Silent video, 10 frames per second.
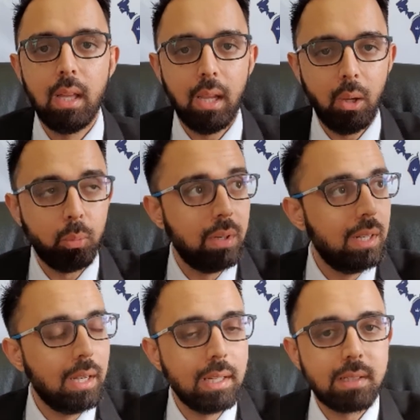It will
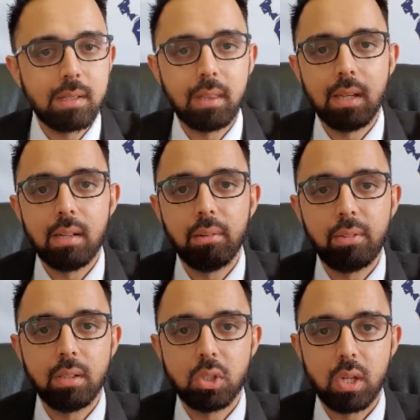list the
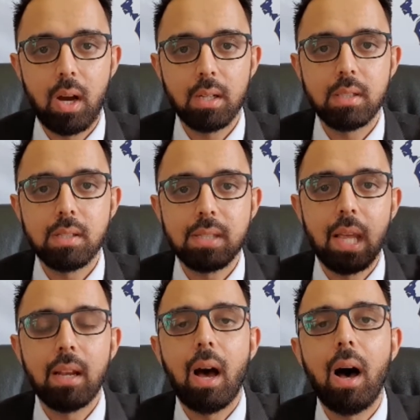different charges
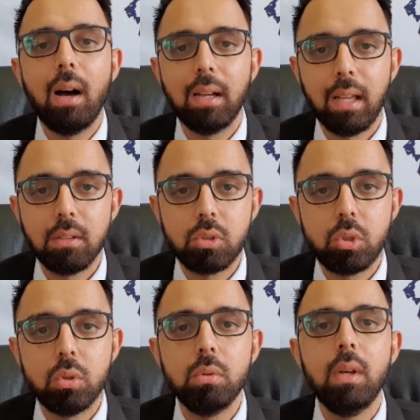that are against
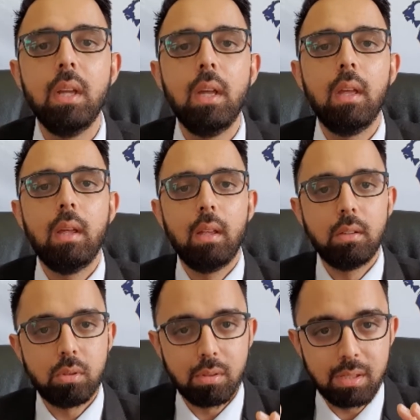you.
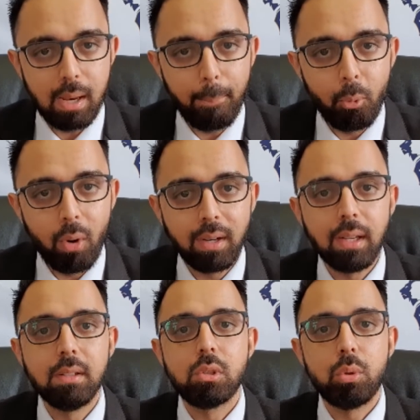So step one
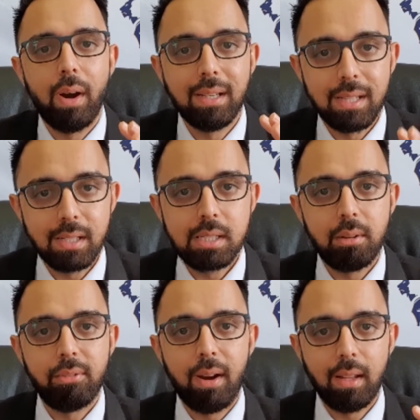is to
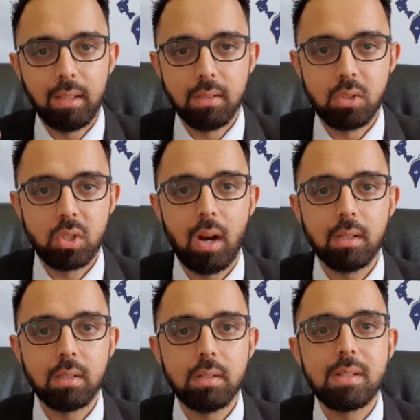identify these
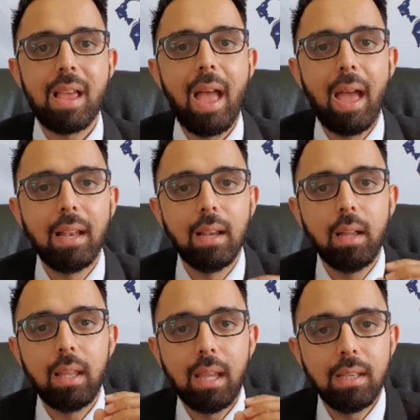charges and
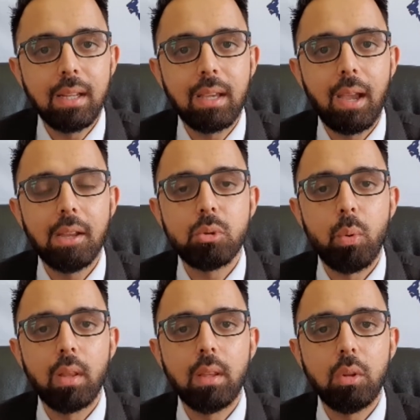indicate
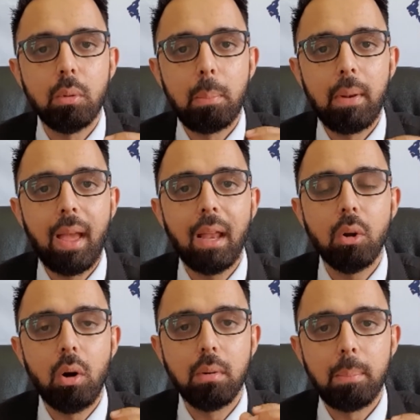whether you plan
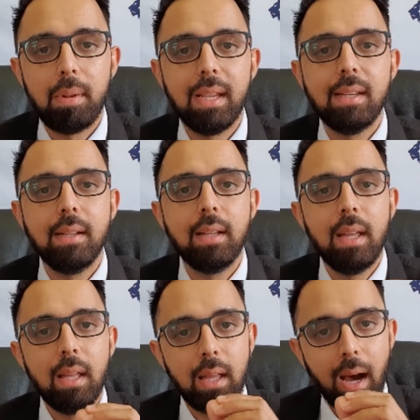on pleading
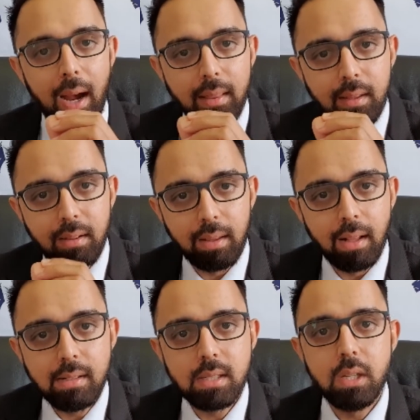either
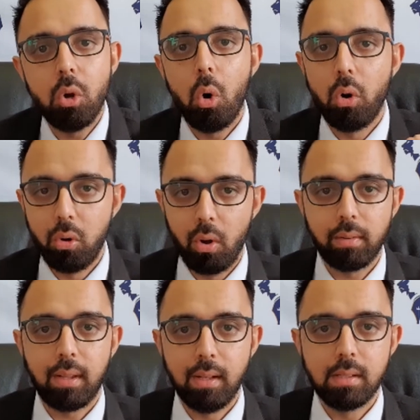guilty or not
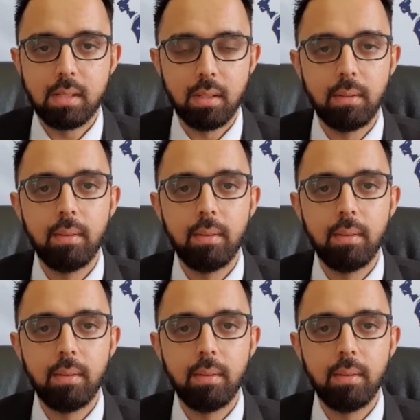guilty.